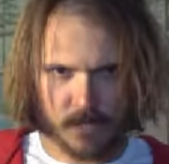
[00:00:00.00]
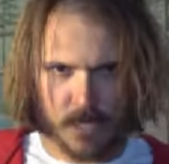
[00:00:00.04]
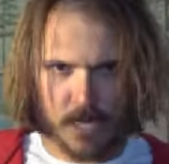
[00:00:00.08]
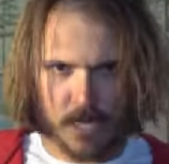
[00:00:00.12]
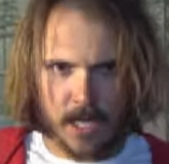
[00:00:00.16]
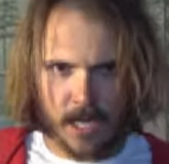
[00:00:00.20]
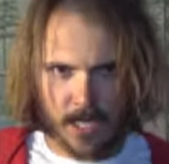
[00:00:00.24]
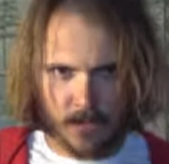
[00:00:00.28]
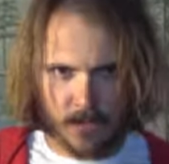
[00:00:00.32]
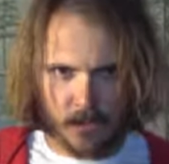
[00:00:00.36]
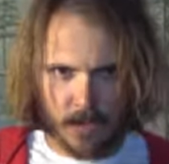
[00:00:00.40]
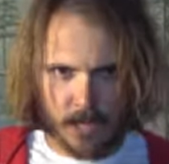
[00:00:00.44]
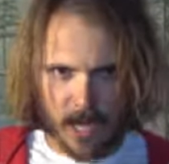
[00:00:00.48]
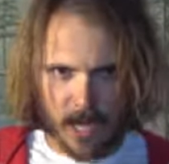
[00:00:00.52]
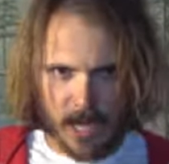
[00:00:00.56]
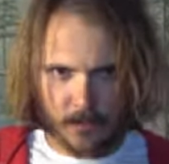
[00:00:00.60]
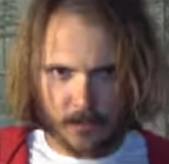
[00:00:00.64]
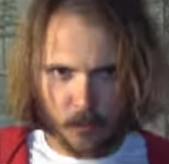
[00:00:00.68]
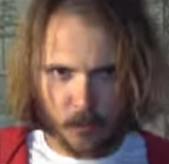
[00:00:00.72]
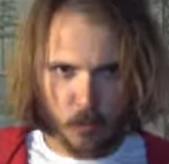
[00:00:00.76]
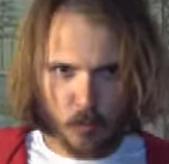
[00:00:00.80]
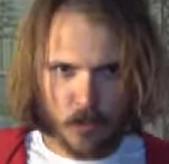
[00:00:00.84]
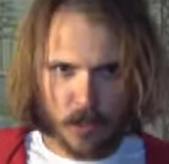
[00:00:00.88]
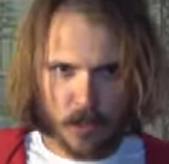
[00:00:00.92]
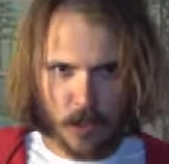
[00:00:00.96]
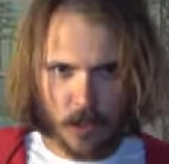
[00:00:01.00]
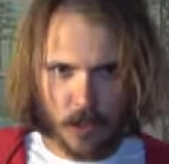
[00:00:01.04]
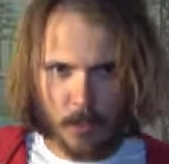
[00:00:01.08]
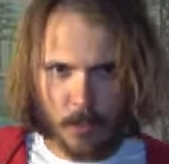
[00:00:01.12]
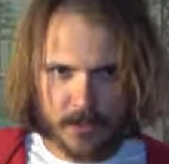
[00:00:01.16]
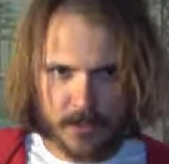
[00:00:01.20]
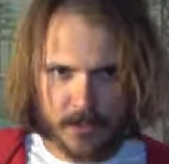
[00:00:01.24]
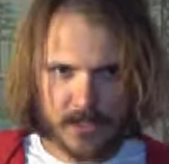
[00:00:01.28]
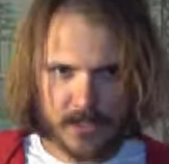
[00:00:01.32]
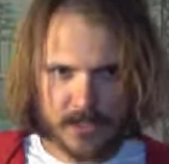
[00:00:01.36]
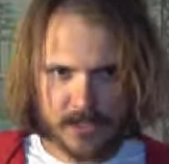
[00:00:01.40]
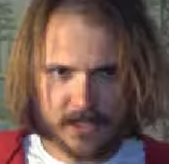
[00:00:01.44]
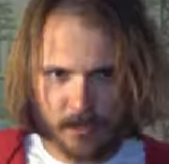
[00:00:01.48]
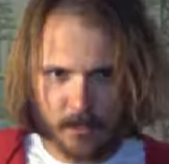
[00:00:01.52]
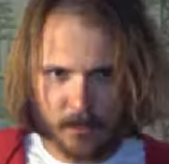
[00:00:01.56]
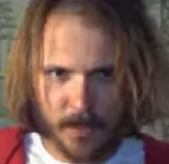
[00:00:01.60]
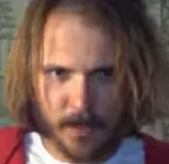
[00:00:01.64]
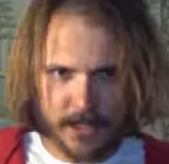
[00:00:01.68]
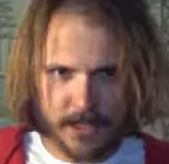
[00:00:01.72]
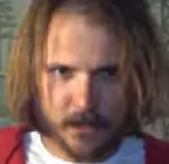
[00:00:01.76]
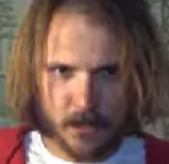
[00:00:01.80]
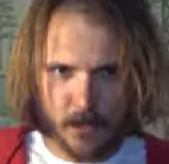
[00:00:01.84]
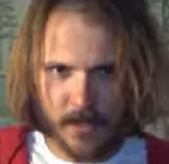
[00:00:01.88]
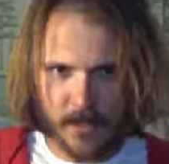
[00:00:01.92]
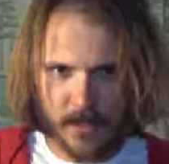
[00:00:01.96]
And the will
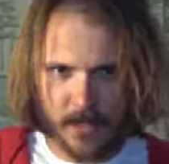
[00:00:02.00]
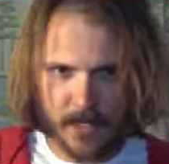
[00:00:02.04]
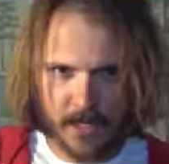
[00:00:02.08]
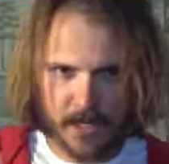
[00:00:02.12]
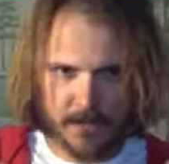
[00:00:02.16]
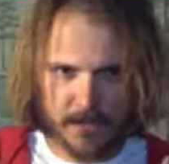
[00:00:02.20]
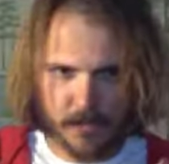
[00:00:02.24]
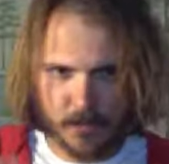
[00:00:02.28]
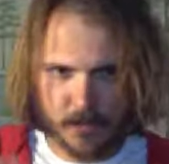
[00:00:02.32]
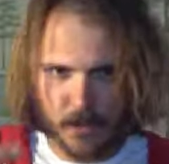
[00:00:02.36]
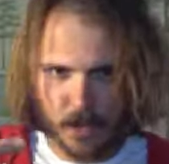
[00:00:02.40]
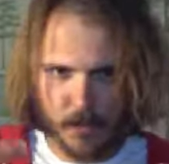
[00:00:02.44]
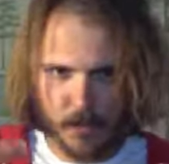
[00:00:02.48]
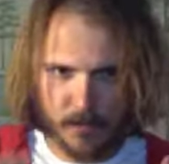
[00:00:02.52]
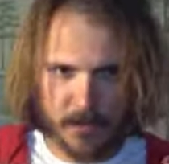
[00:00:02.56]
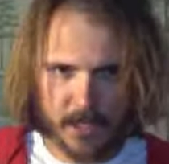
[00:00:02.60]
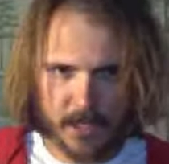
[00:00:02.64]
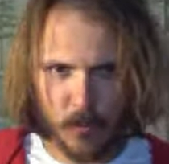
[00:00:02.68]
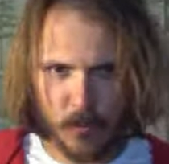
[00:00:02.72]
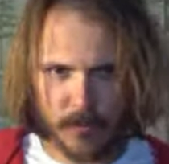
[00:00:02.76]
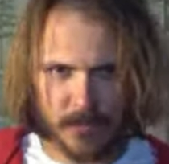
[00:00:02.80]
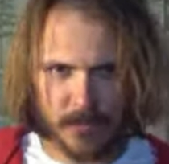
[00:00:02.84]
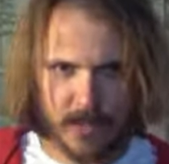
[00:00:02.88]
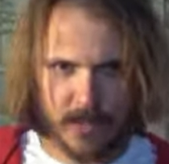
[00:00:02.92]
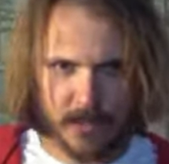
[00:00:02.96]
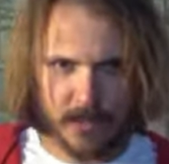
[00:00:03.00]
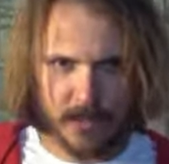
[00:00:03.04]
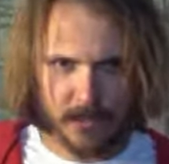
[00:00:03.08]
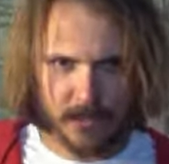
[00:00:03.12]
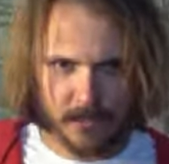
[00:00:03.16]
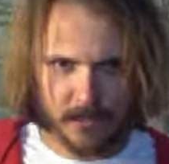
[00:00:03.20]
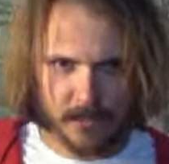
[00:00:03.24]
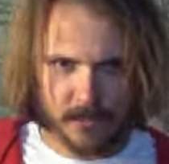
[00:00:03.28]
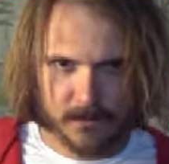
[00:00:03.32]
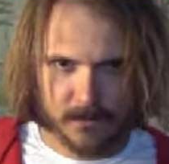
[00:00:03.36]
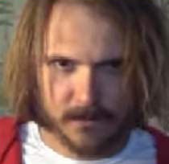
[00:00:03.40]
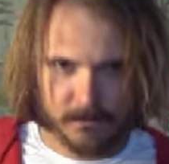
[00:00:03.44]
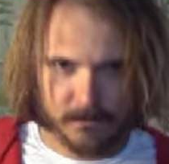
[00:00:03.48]
participates with it in determining what that is.